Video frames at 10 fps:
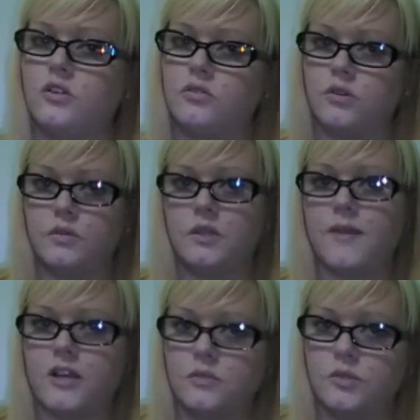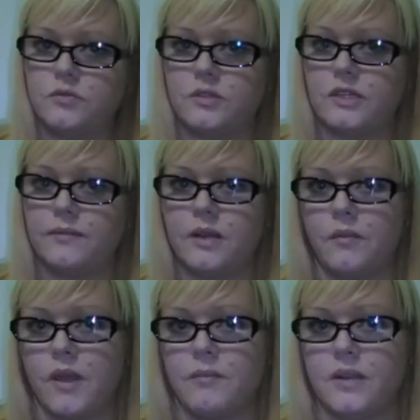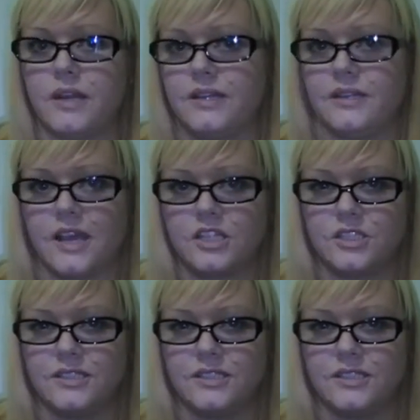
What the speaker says: tour with the Backstreet Boys one time when I went, but I didn't actually